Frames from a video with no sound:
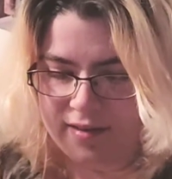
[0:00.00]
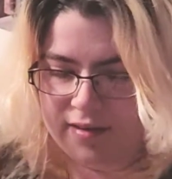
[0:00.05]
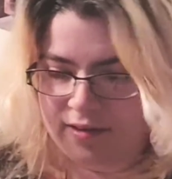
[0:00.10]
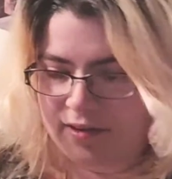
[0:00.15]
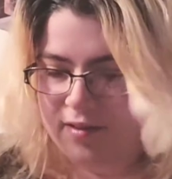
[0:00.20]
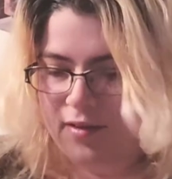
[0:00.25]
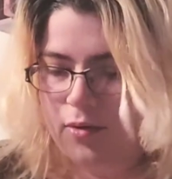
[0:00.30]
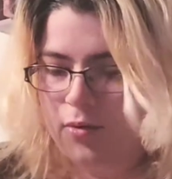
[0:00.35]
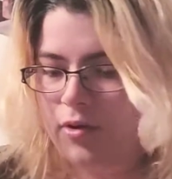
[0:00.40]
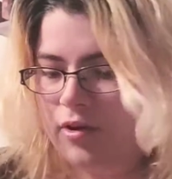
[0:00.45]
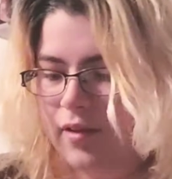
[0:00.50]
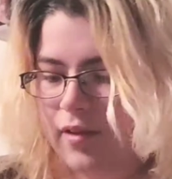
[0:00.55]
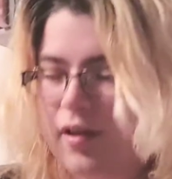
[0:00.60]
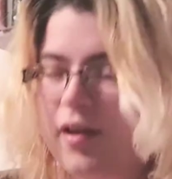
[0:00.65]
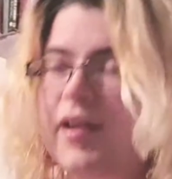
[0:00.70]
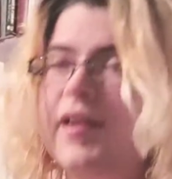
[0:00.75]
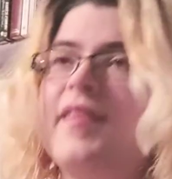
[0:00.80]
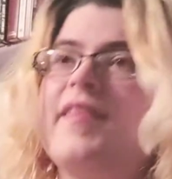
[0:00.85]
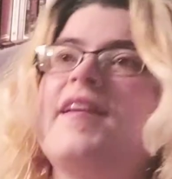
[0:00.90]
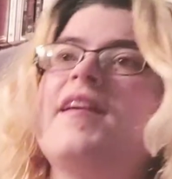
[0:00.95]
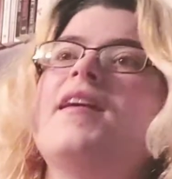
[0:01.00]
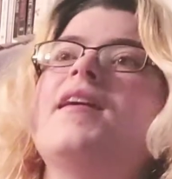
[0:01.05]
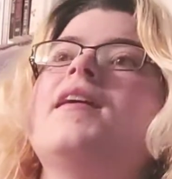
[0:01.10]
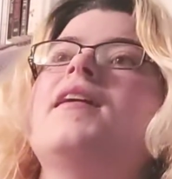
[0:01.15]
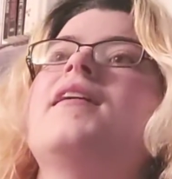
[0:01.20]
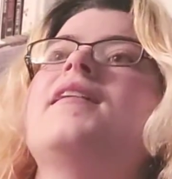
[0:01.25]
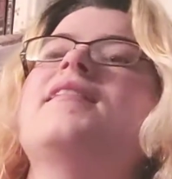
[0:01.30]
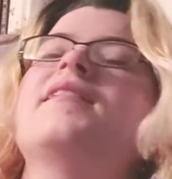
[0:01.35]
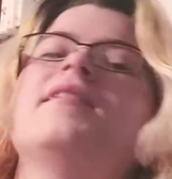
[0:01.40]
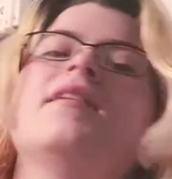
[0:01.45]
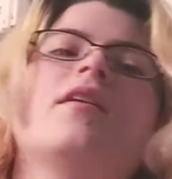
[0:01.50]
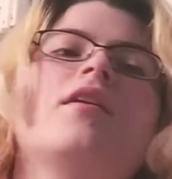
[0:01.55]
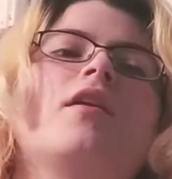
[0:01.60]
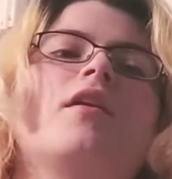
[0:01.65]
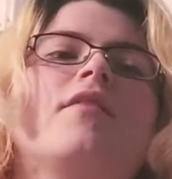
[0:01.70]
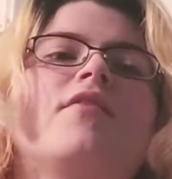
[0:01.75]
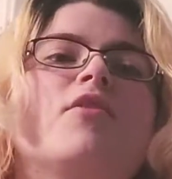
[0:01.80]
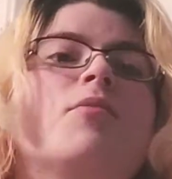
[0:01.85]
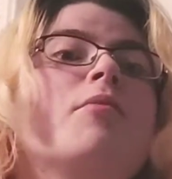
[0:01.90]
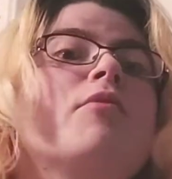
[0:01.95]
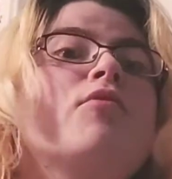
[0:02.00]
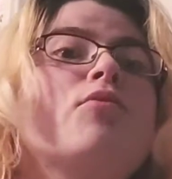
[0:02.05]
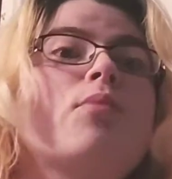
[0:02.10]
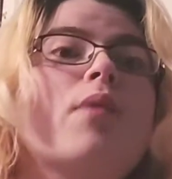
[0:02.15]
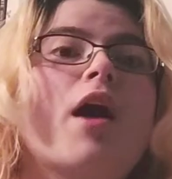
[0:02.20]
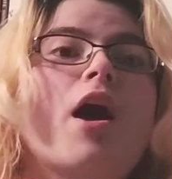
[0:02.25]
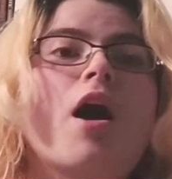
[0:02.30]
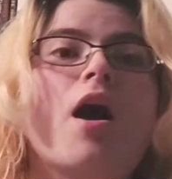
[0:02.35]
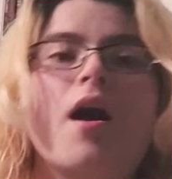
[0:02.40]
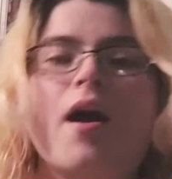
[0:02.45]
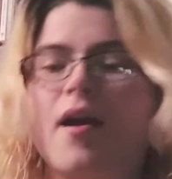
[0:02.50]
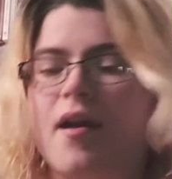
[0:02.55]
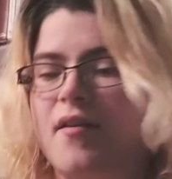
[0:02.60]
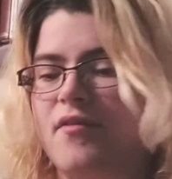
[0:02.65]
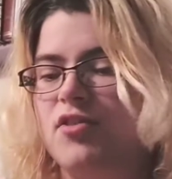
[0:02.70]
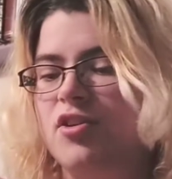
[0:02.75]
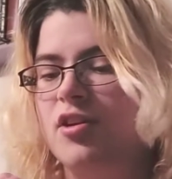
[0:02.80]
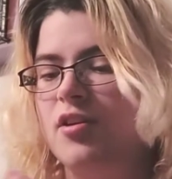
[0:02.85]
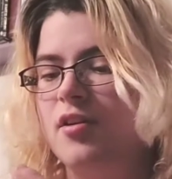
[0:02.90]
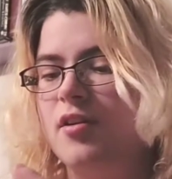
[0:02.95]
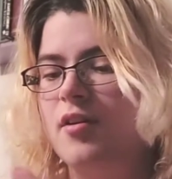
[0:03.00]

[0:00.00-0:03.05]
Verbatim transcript: because I ordered a lot of things and not all of them have arrived.